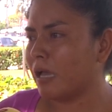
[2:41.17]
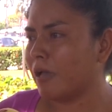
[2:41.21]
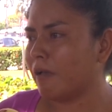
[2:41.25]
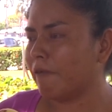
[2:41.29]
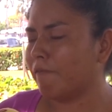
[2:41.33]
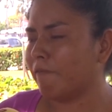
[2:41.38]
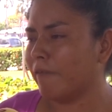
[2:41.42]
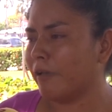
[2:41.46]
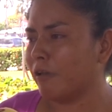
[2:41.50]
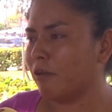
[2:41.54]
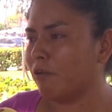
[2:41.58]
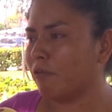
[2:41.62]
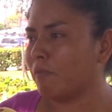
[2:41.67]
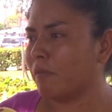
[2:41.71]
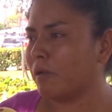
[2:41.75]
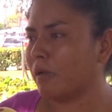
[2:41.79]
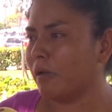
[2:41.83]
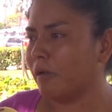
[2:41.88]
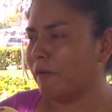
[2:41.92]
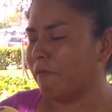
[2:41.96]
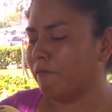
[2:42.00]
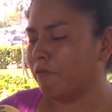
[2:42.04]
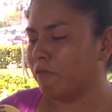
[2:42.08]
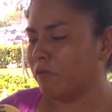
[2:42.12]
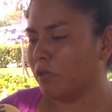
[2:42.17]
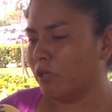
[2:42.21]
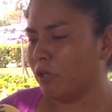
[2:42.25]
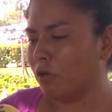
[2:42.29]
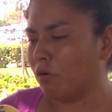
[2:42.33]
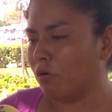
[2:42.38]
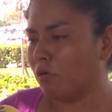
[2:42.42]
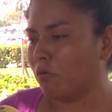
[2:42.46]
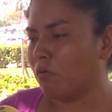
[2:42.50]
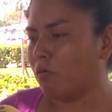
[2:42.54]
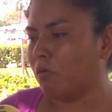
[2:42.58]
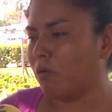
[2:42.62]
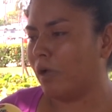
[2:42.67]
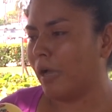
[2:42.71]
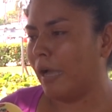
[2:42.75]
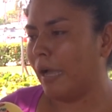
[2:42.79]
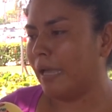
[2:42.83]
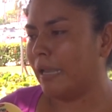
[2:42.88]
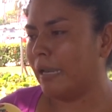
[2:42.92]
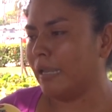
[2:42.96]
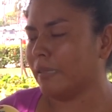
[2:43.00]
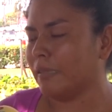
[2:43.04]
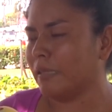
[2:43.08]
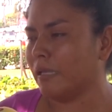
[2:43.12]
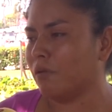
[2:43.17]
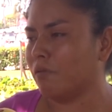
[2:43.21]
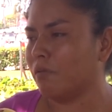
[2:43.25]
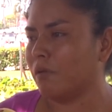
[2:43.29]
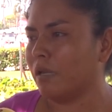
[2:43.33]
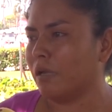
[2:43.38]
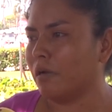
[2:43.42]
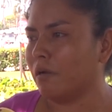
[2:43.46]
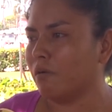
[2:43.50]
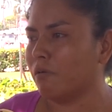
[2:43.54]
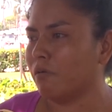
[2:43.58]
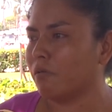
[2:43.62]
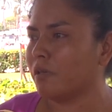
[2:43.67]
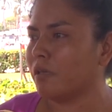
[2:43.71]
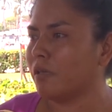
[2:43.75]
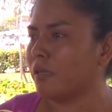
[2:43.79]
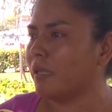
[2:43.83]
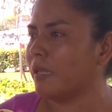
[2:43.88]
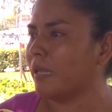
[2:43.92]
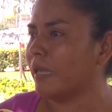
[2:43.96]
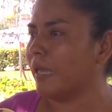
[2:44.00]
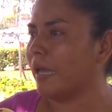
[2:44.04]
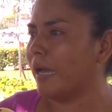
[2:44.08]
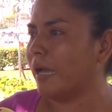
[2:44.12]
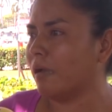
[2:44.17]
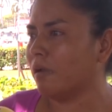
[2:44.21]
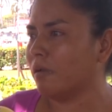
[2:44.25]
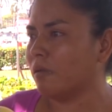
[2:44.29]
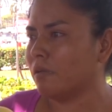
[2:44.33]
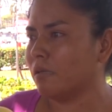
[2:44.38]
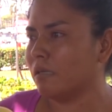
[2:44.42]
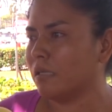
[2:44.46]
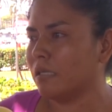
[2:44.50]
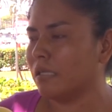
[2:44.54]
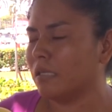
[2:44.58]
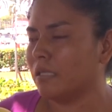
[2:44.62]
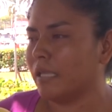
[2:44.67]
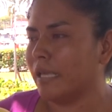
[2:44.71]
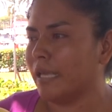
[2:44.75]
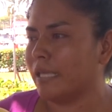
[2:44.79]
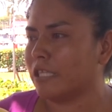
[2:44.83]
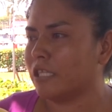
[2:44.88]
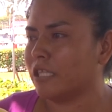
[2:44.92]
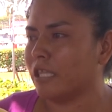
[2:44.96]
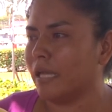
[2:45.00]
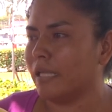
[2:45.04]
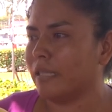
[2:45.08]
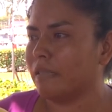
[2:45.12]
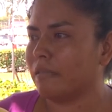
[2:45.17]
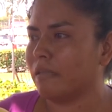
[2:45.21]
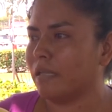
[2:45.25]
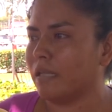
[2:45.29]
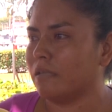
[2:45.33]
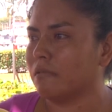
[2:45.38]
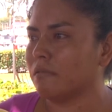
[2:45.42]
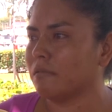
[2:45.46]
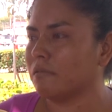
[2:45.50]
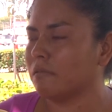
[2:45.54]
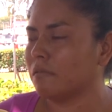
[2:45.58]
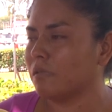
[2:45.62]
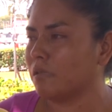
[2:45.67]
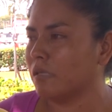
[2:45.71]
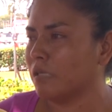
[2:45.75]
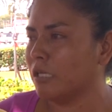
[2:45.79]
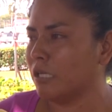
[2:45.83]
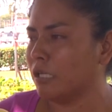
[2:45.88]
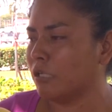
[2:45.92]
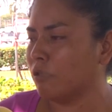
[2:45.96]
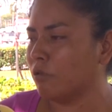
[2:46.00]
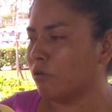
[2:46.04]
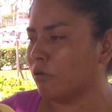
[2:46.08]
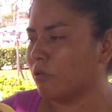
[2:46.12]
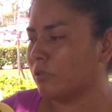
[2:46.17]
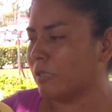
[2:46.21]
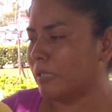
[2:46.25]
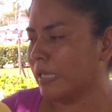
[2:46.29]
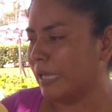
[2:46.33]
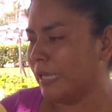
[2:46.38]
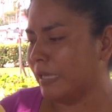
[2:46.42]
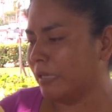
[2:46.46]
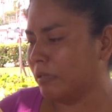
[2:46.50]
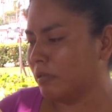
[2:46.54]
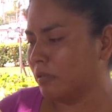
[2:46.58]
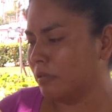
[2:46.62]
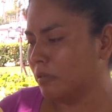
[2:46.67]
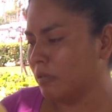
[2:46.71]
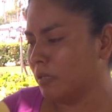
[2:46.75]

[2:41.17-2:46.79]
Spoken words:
I find out because my uncle called and tell me how he get shot and he done dead.